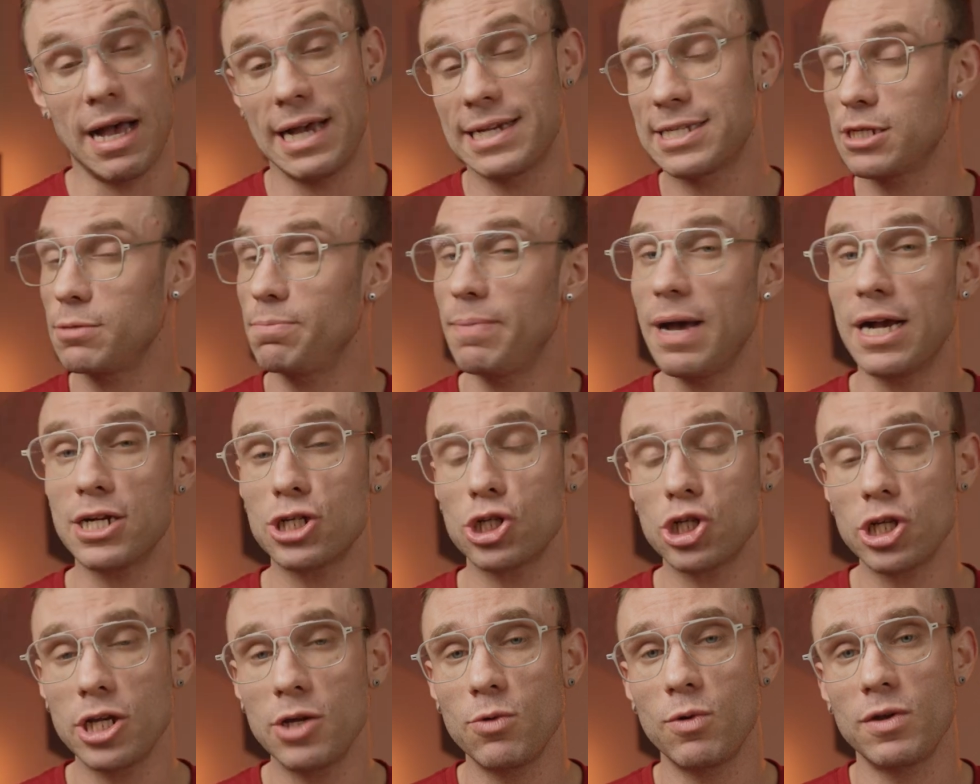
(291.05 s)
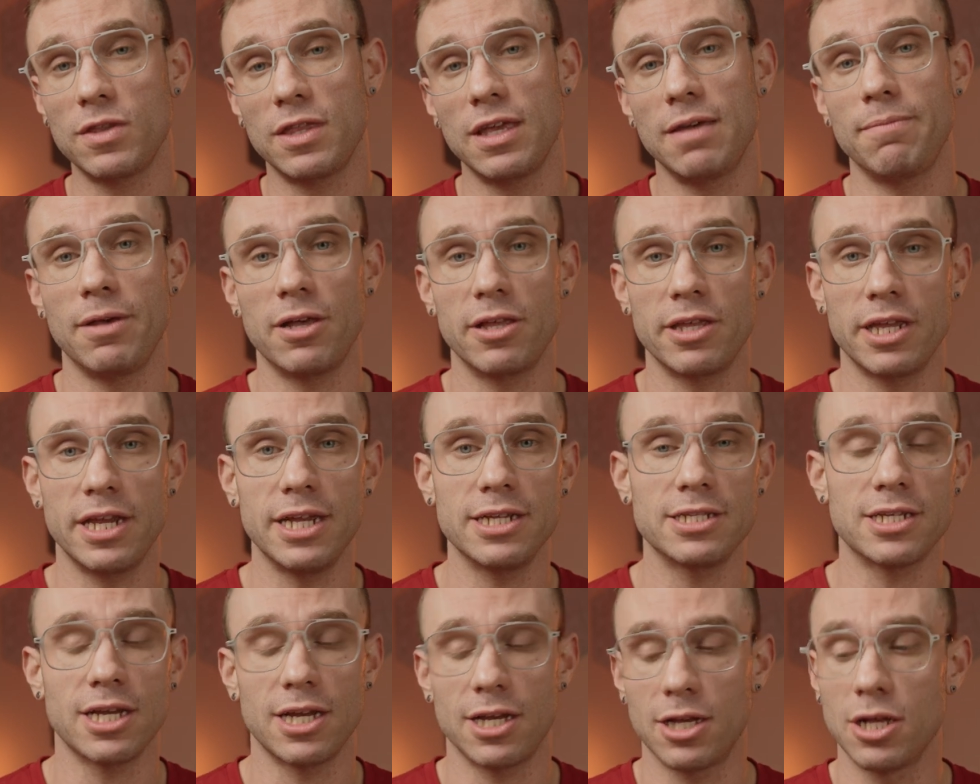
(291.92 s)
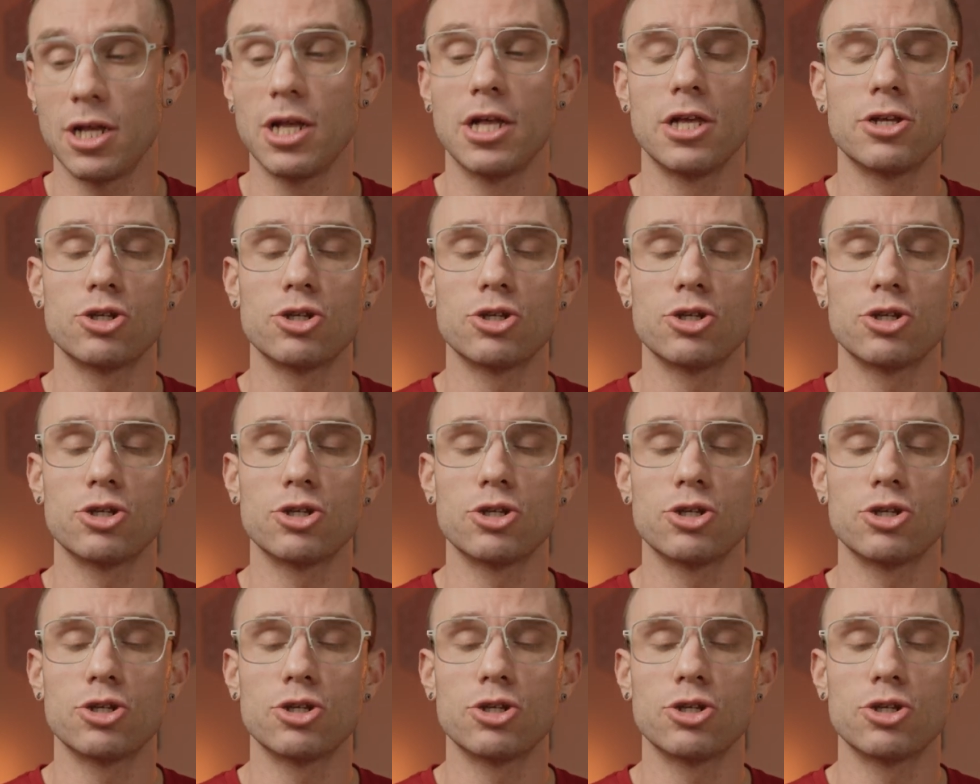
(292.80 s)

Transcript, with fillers: especially with the ability to